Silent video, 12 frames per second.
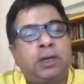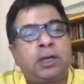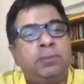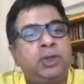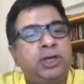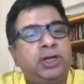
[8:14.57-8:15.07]

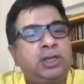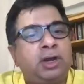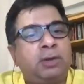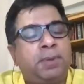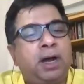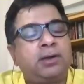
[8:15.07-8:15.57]
community
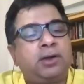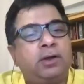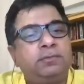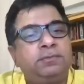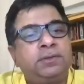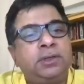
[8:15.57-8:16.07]
you're a part
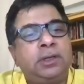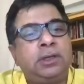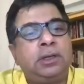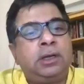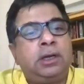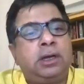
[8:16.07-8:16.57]
of,
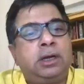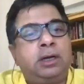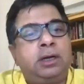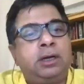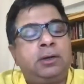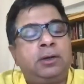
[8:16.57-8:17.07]

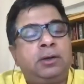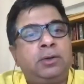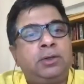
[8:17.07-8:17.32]
uh,